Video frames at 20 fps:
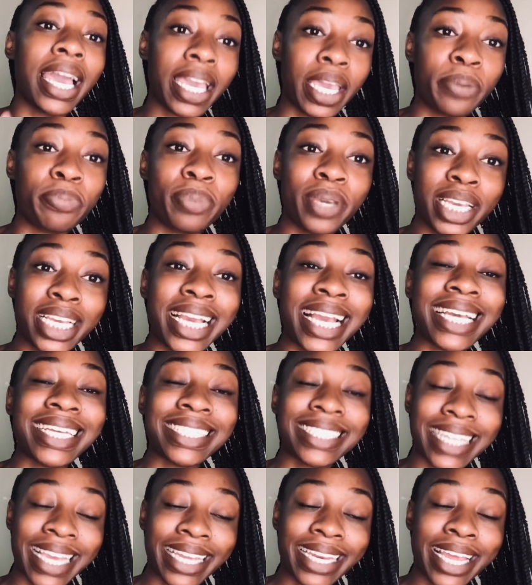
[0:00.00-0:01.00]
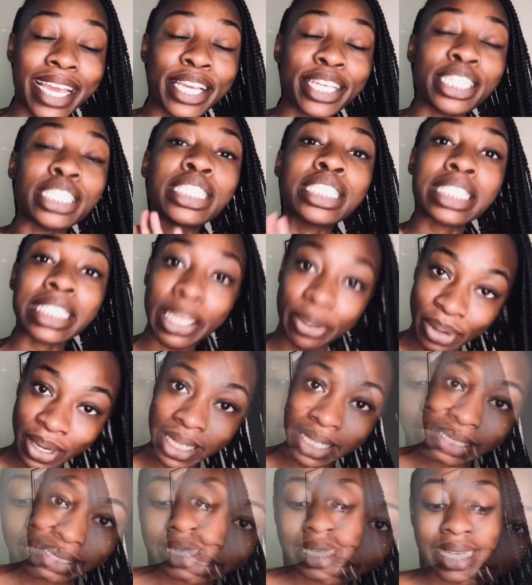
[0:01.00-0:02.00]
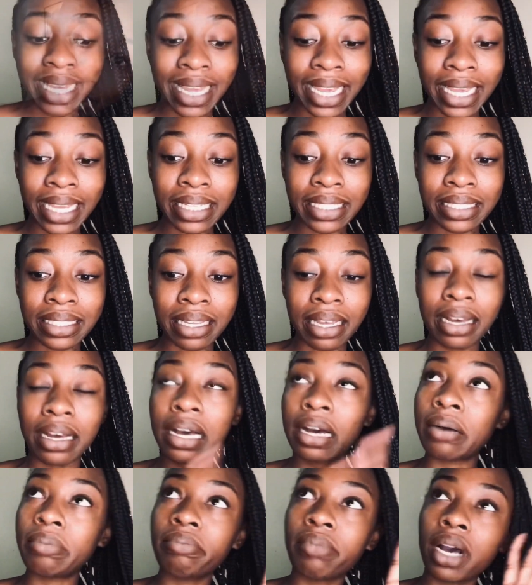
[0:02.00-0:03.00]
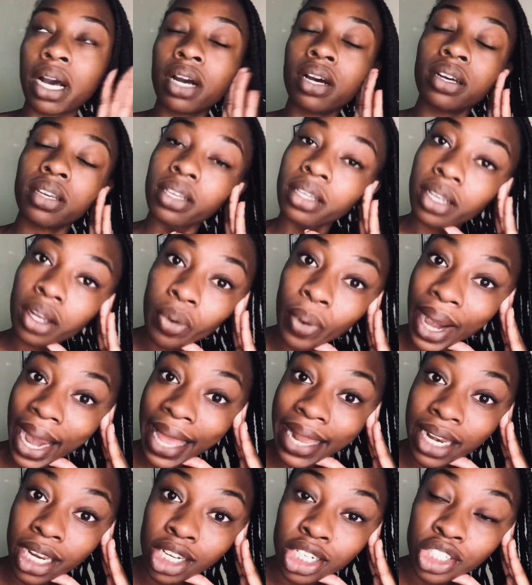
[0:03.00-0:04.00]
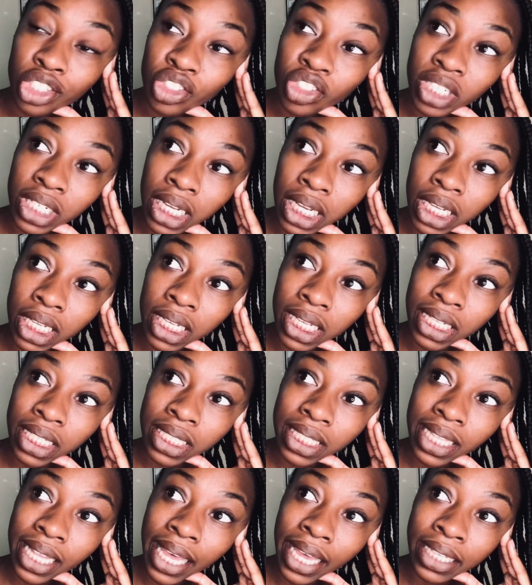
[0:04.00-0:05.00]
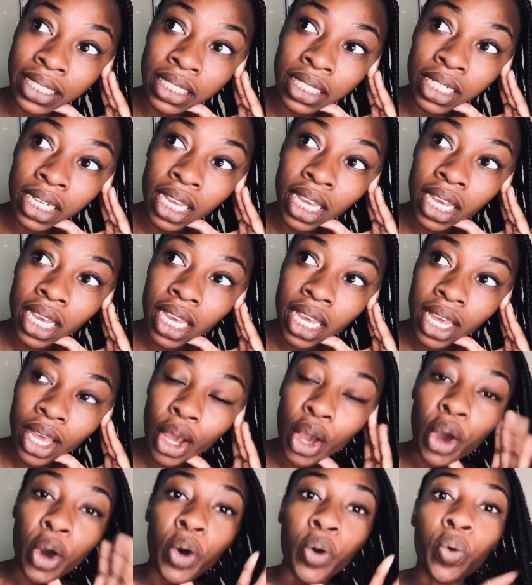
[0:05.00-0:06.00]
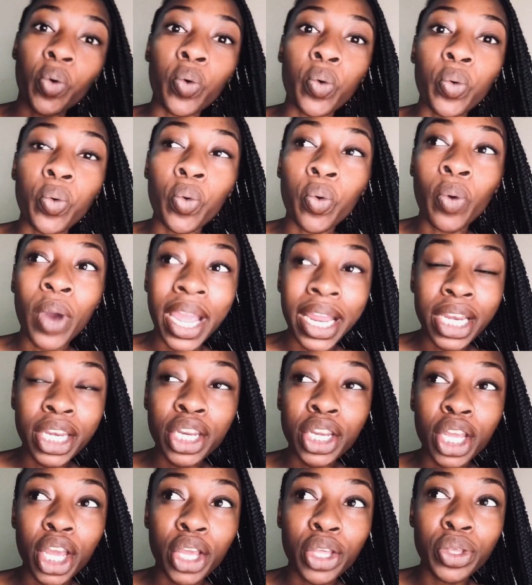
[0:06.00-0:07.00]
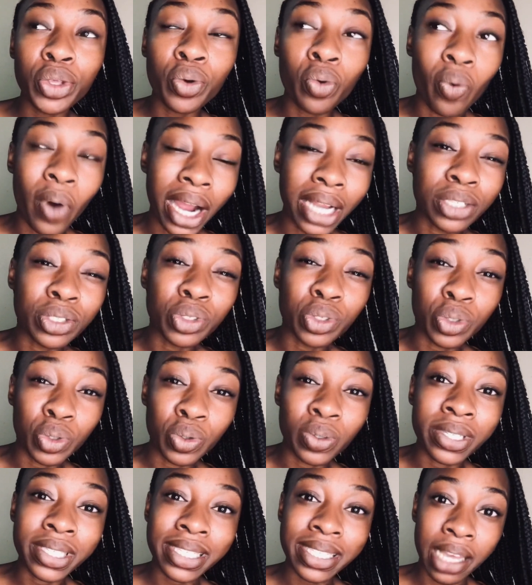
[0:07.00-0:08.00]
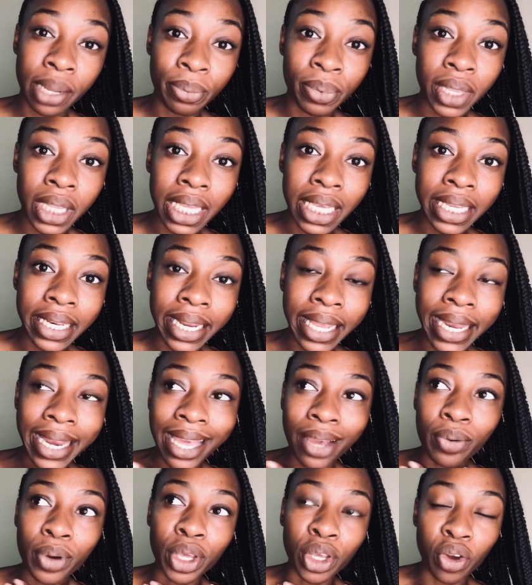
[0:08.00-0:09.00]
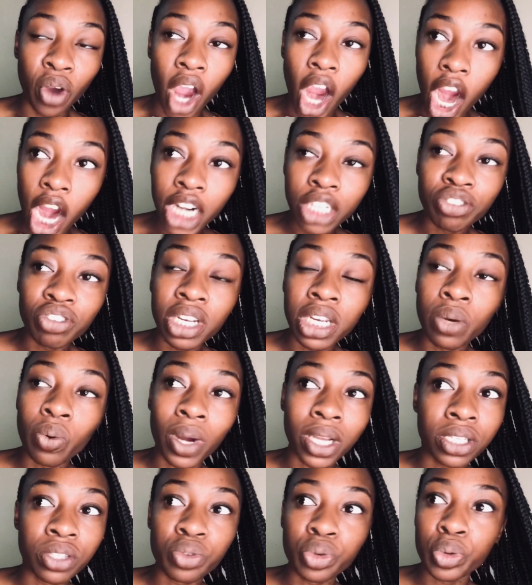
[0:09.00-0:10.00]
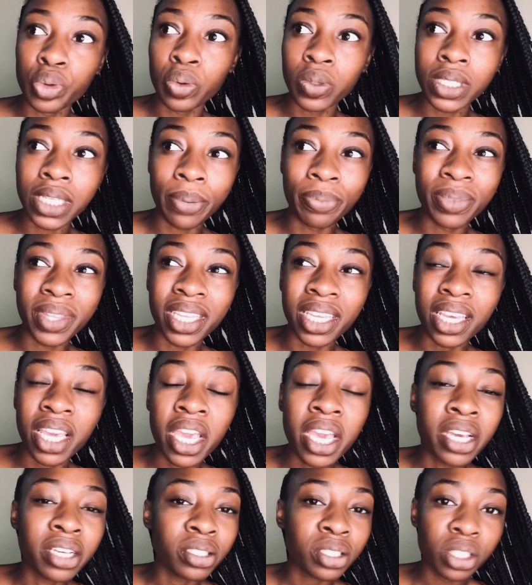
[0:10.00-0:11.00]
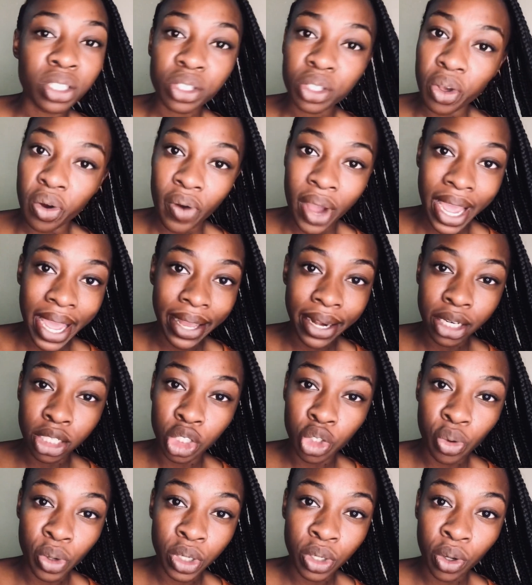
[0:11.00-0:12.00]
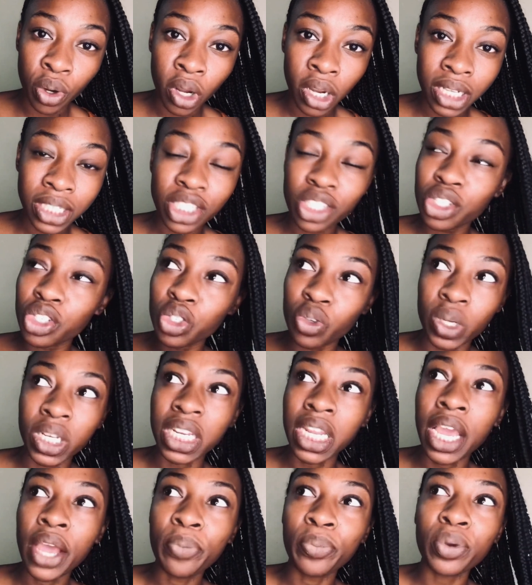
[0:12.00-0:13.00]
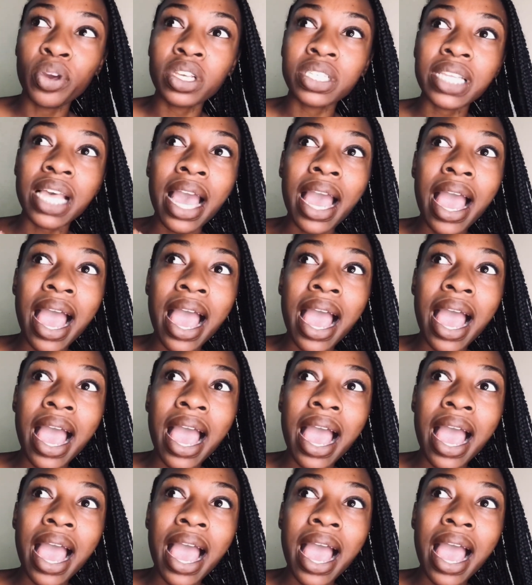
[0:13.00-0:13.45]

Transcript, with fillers: am being dead serious guys um you know what i learned today is that when you want to do something yeah, like when your heart really wants to do something just go ahead and do it just do it because